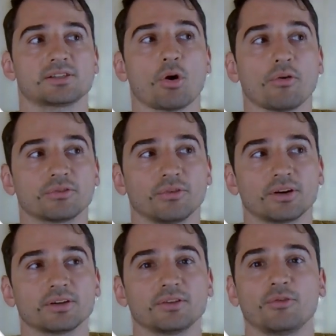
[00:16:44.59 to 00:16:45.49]

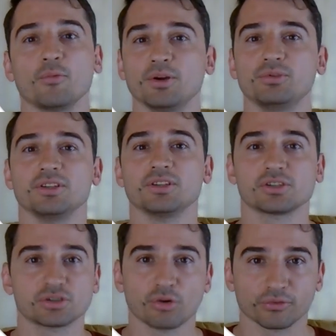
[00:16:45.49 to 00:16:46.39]
software for
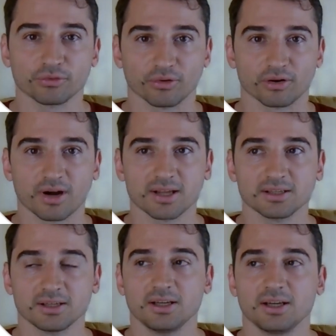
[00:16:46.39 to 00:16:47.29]
building software,
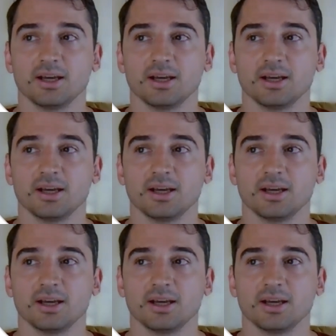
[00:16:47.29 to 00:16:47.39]
right?